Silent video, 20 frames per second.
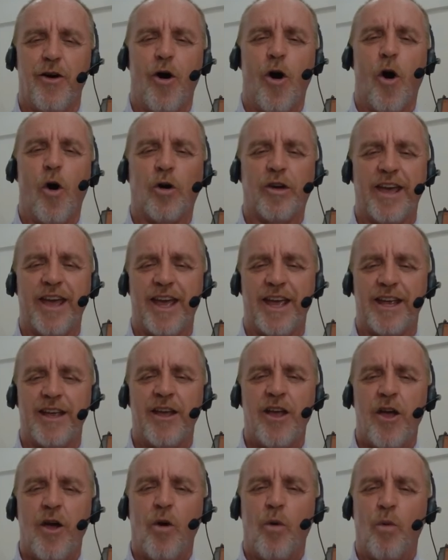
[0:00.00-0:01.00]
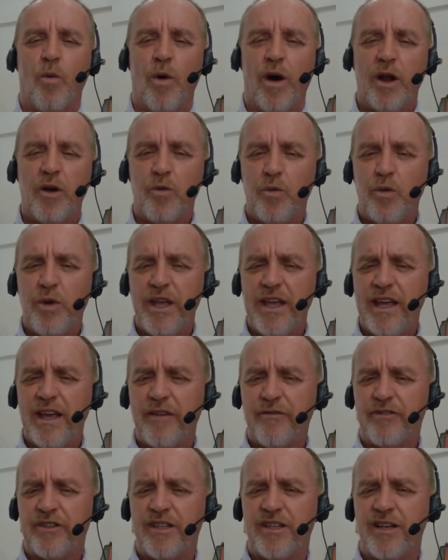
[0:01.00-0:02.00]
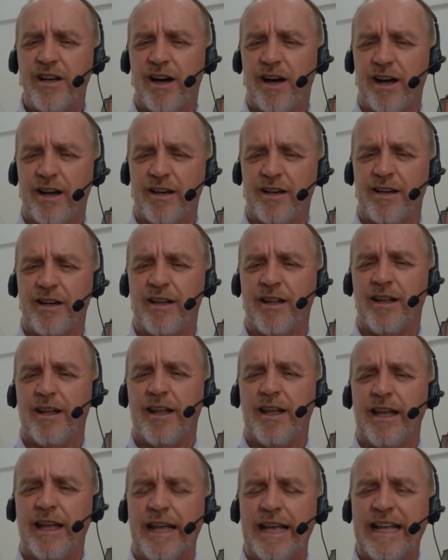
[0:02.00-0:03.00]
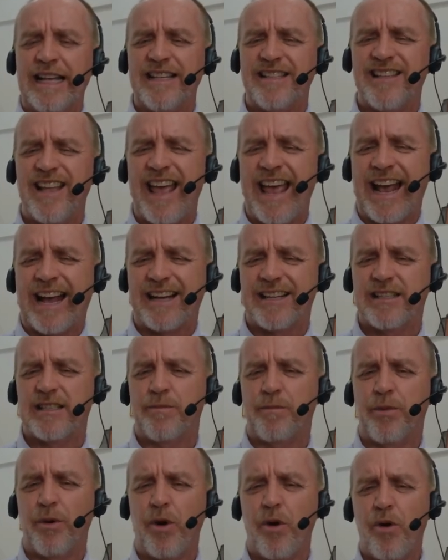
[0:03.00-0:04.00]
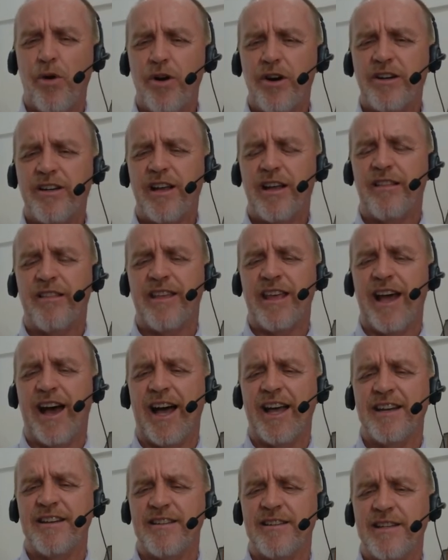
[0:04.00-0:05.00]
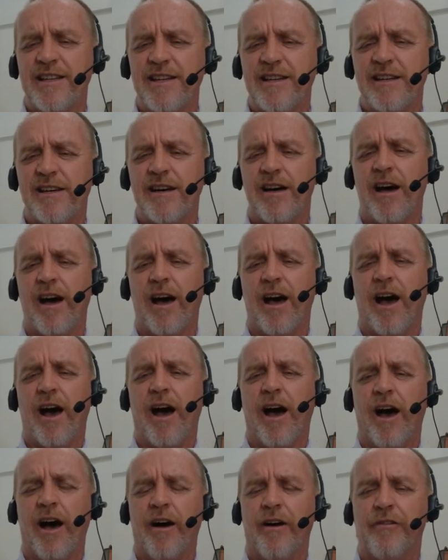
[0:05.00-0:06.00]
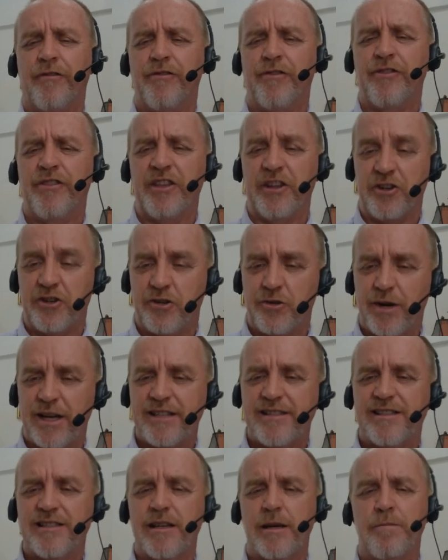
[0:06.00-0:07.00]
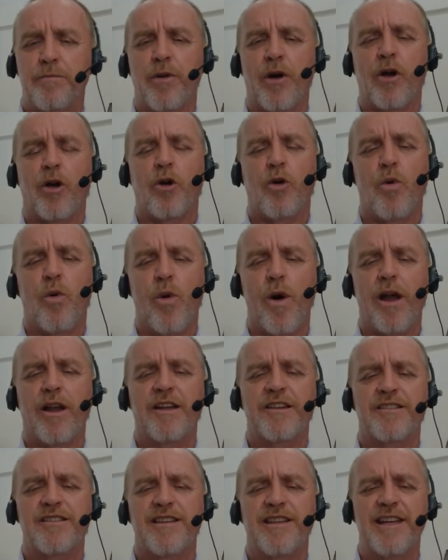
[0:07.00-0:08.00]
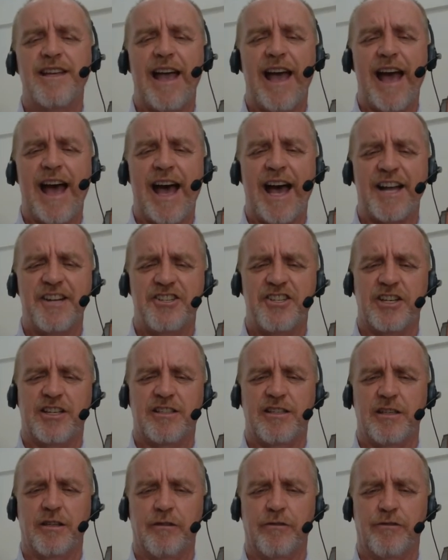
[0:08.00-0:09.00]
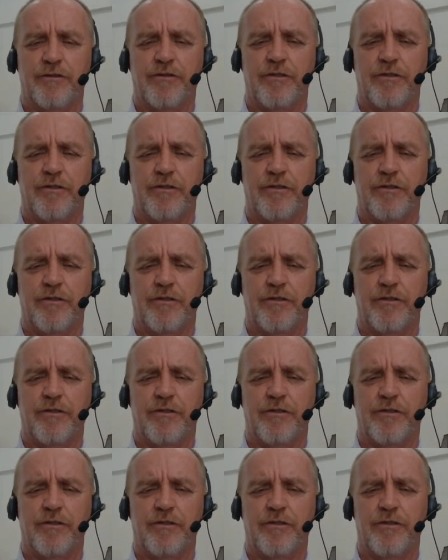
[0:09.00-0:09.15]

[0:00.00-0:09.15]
Okay, what we have done is explored the idea of the dress-up quality adjective.